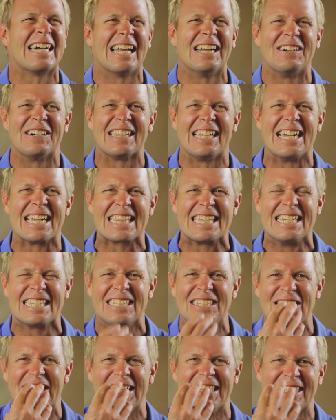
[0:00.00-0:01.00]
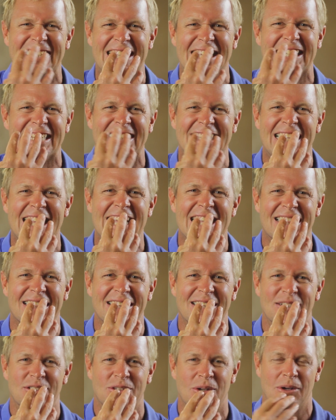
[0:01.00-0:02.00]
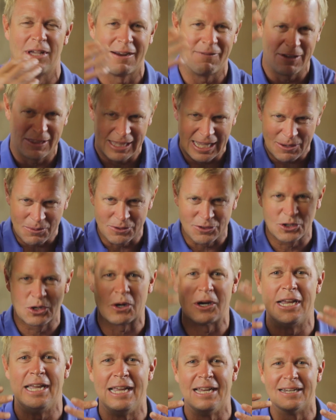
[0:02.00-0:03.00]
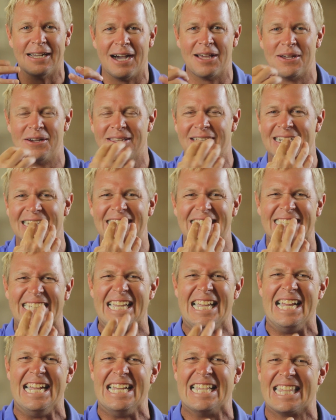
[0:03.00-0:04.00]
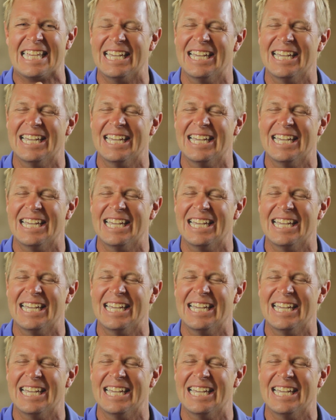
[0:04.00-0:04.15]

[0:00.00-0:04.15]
He kind of went like this, and you could see his teeth. So everything was green other than his teeth.